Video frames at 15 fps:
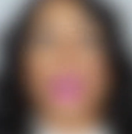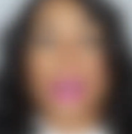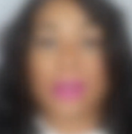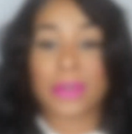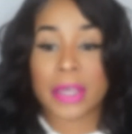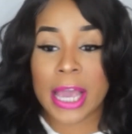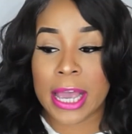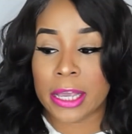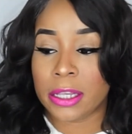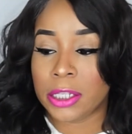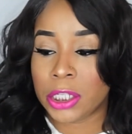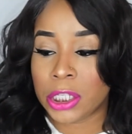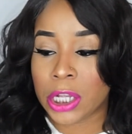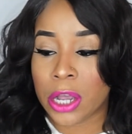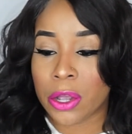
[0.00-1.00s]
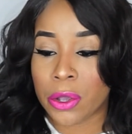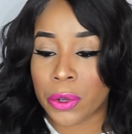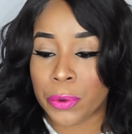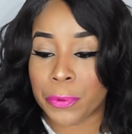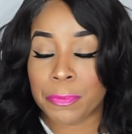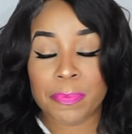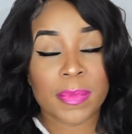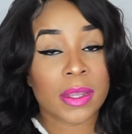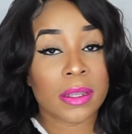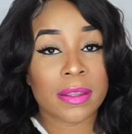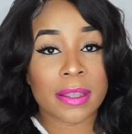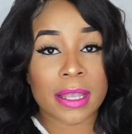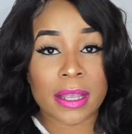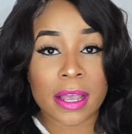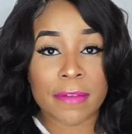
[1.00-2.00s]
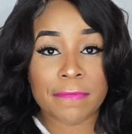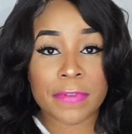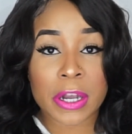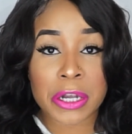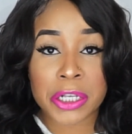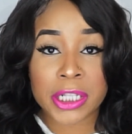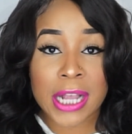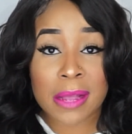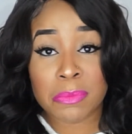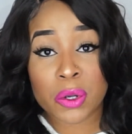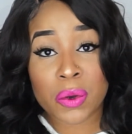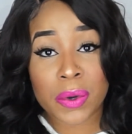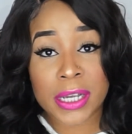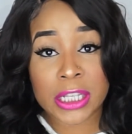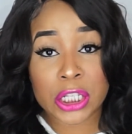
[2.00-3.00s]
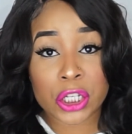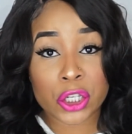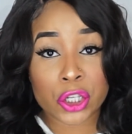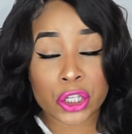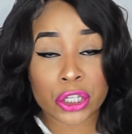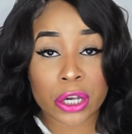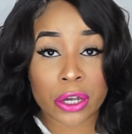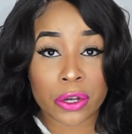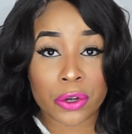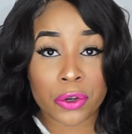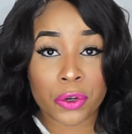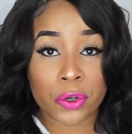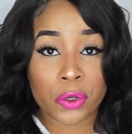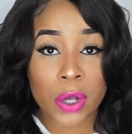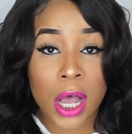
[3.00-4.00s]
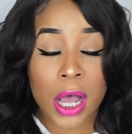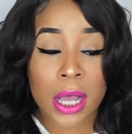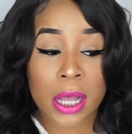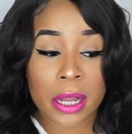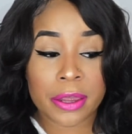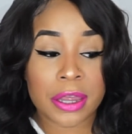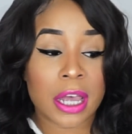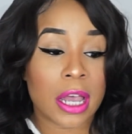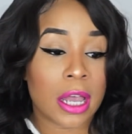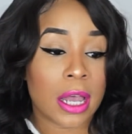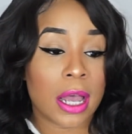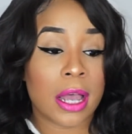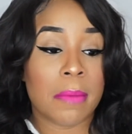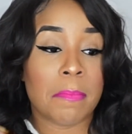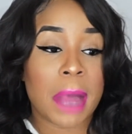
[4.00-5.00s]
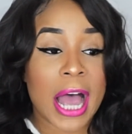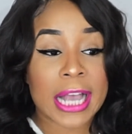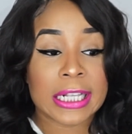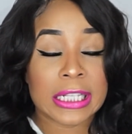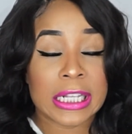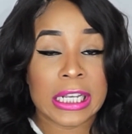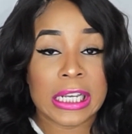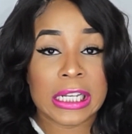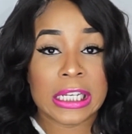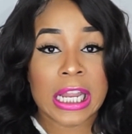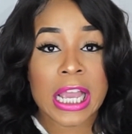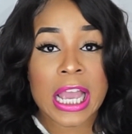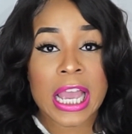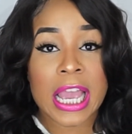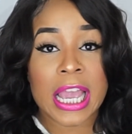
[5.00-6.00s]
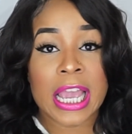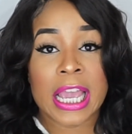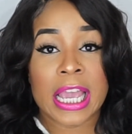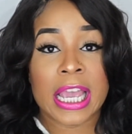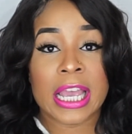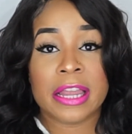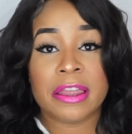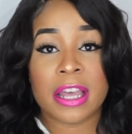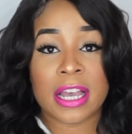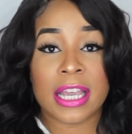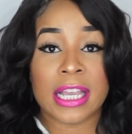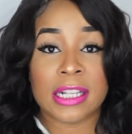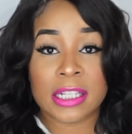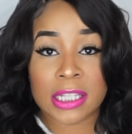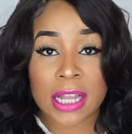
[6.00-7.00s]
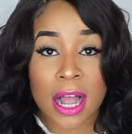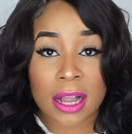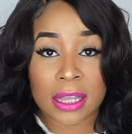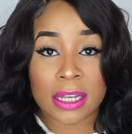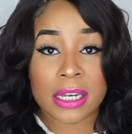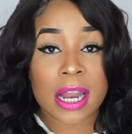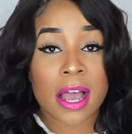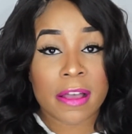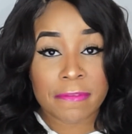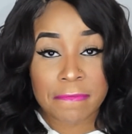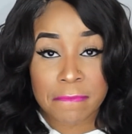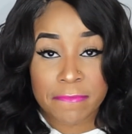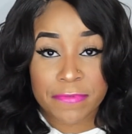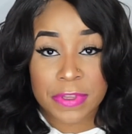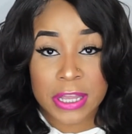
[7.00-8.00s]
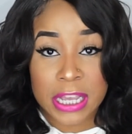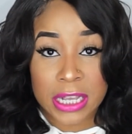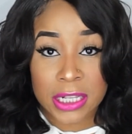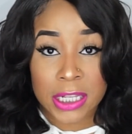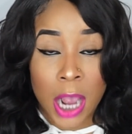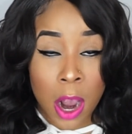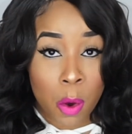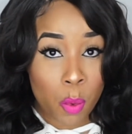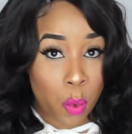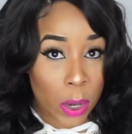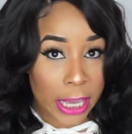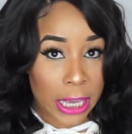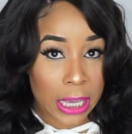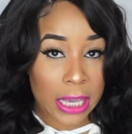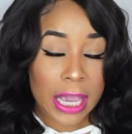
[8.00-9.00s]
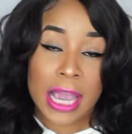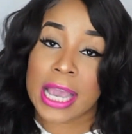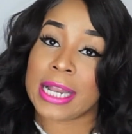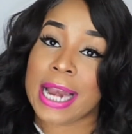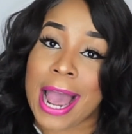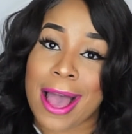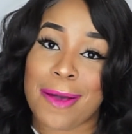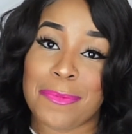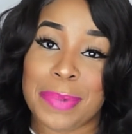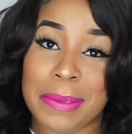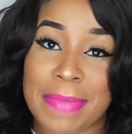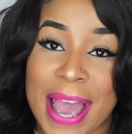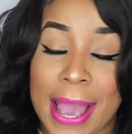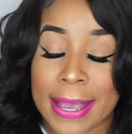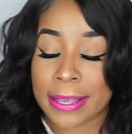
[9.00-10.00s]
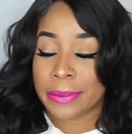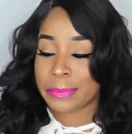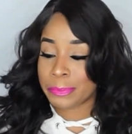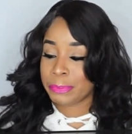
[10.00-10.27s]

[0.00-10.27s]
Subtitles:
Okay, so first I'm going to show the unboxing and the installing of this wig, and I'll be back.